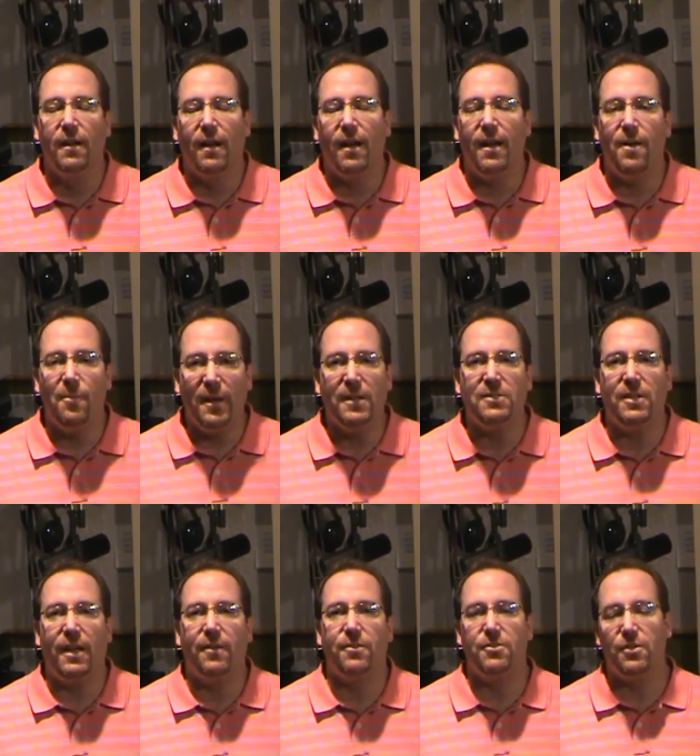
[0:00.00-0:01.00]
Hi, I'm Mike
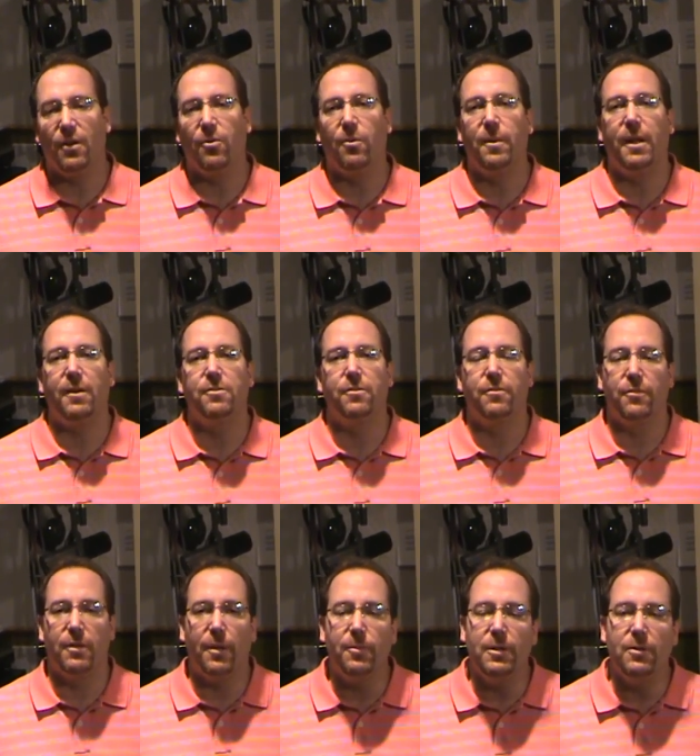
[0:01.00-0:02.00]
Savage, General Manager for
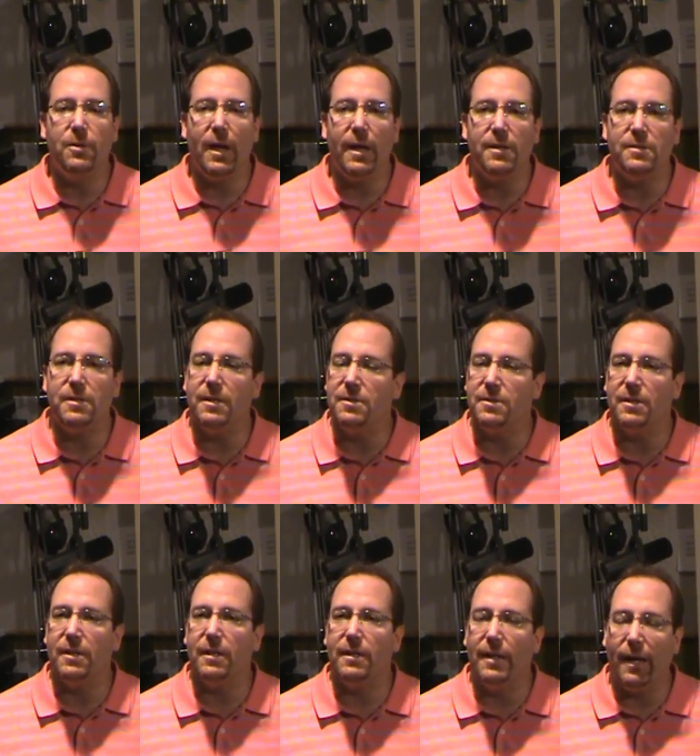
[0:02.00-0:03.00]

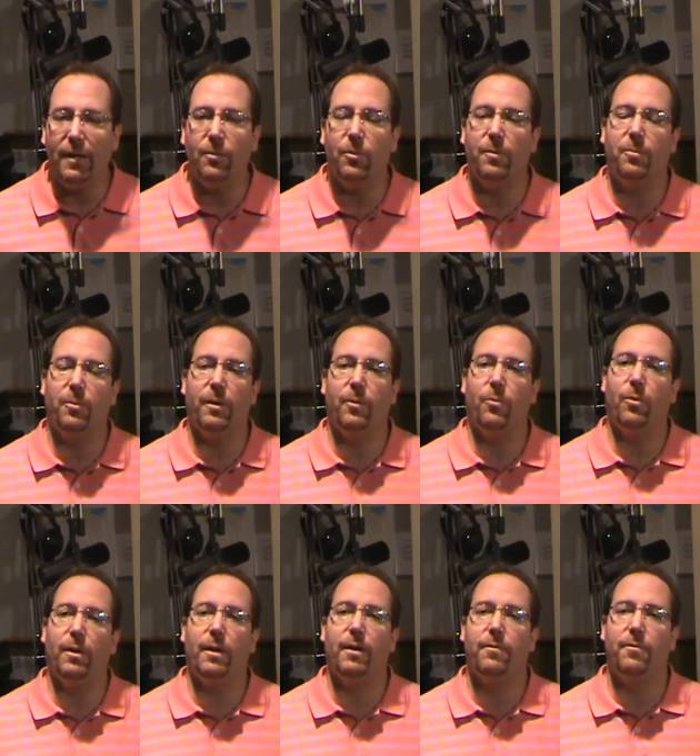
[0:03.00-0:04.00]
WKCC 91.1
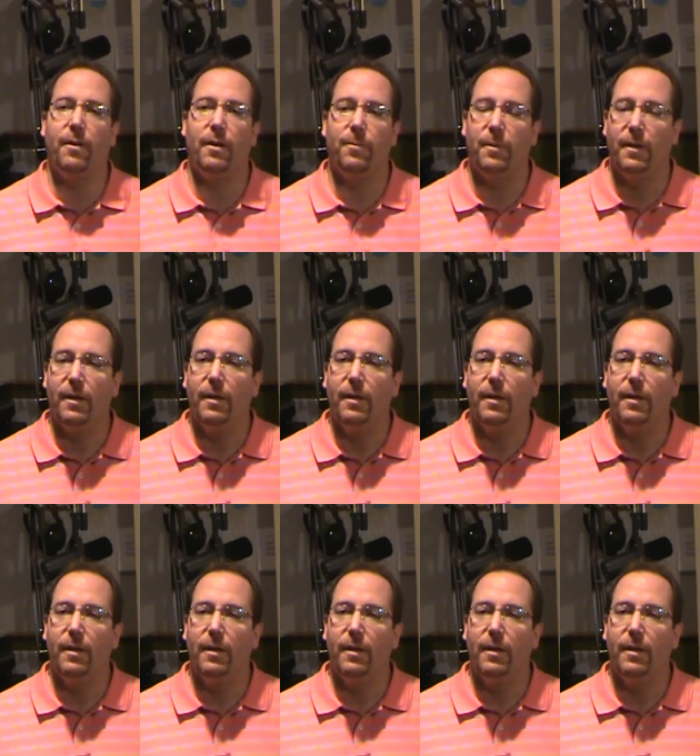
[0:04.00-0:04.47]
FM.